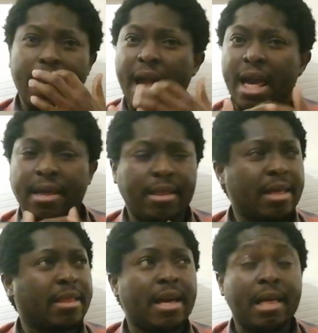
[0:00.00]

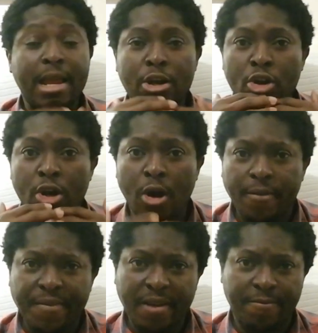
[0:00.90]
I
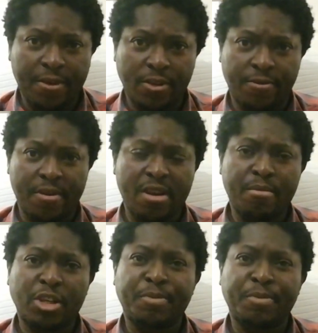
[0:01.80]
love that verse very much,